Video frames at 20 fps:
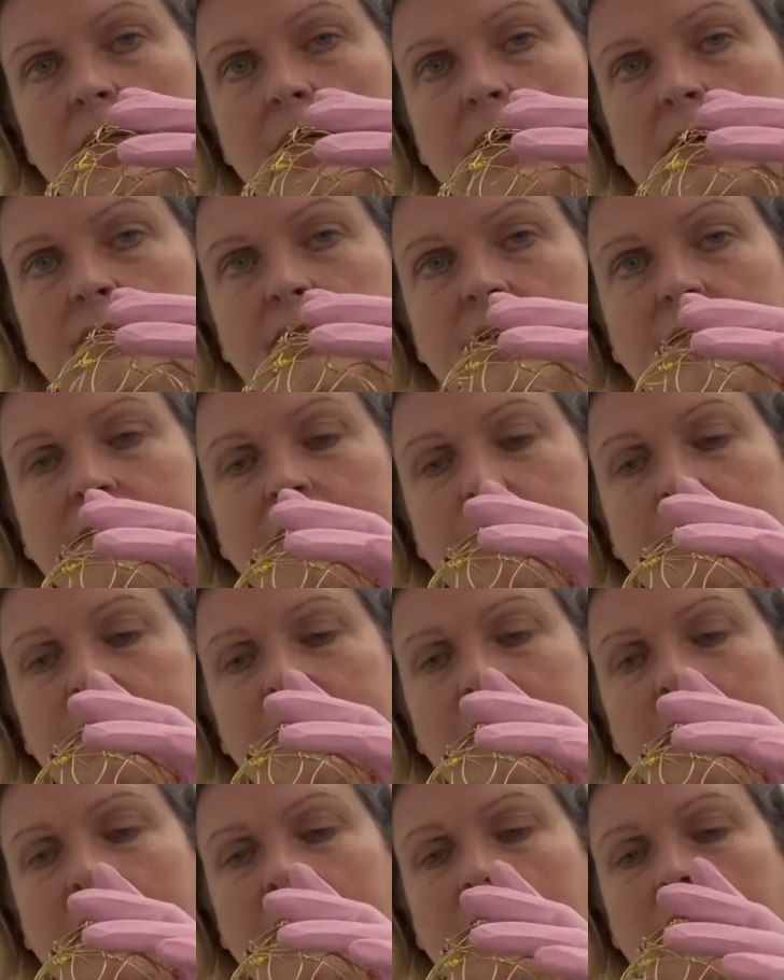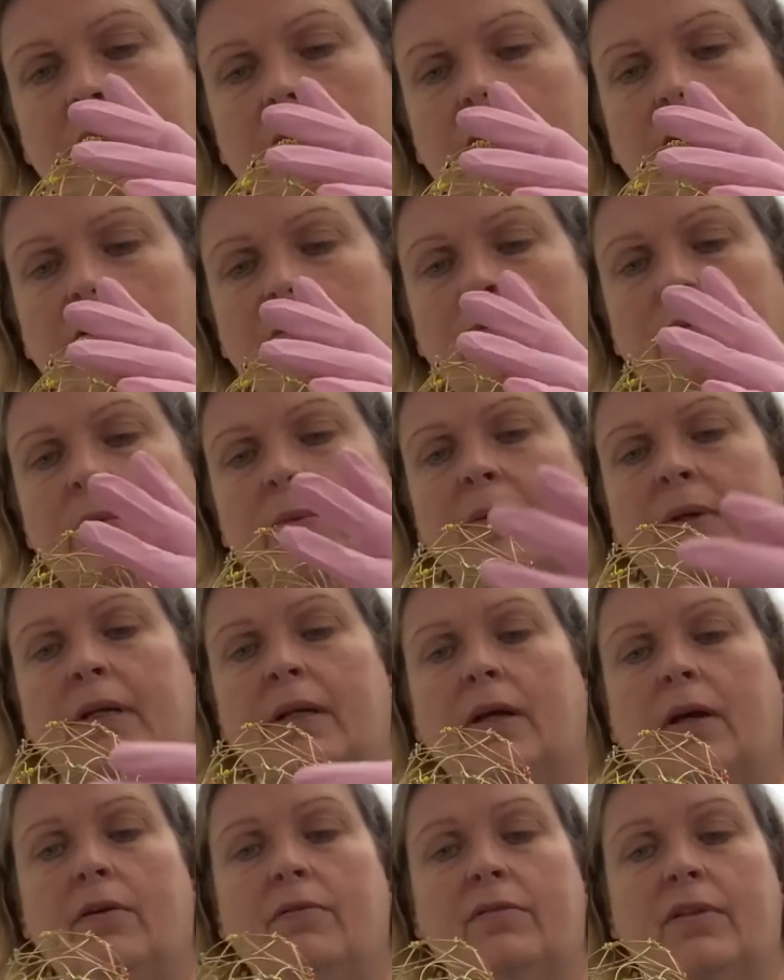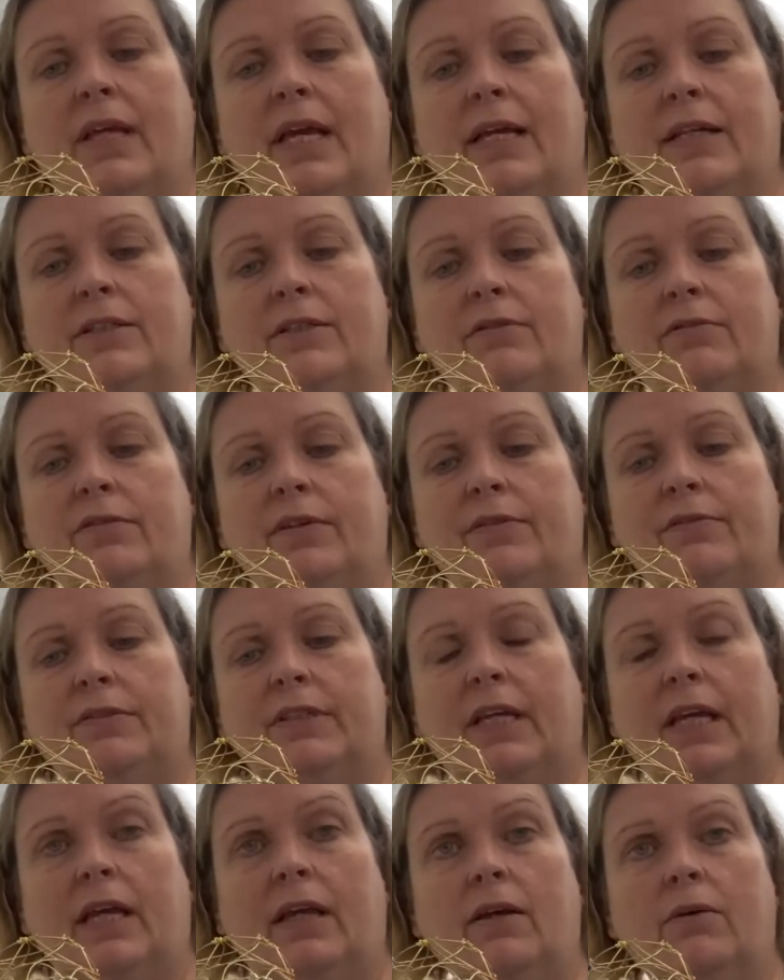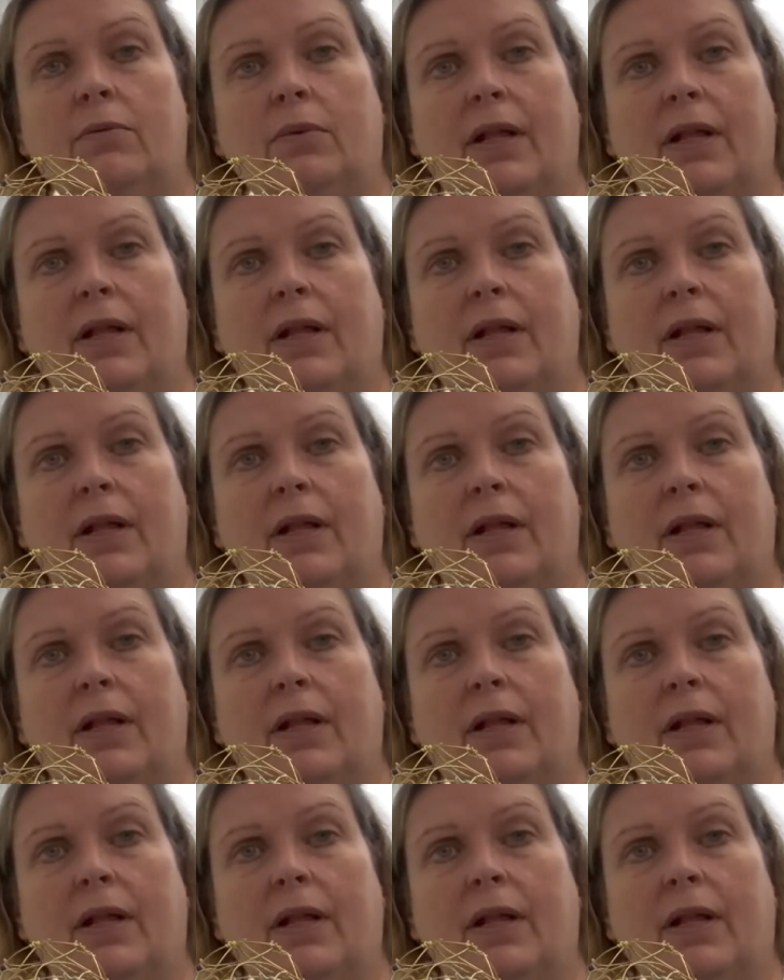Now 50% of women over the age of 50